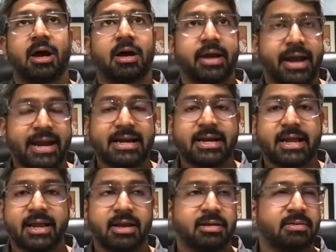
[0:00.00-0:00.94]
green
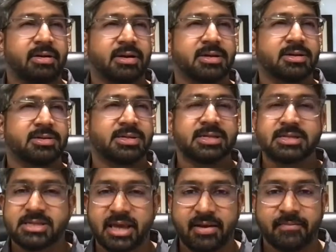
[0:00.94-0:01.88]
tea,
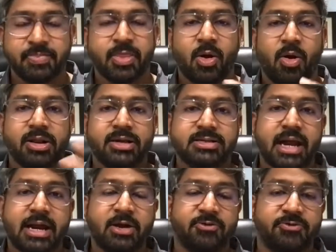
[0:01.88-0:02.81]
ginseng, all these
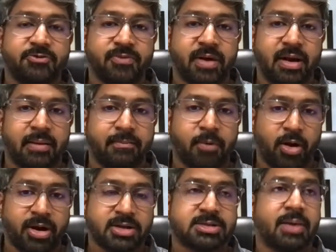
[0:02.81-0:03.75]
kind of
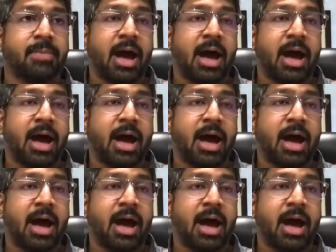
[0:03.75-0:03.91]
products, some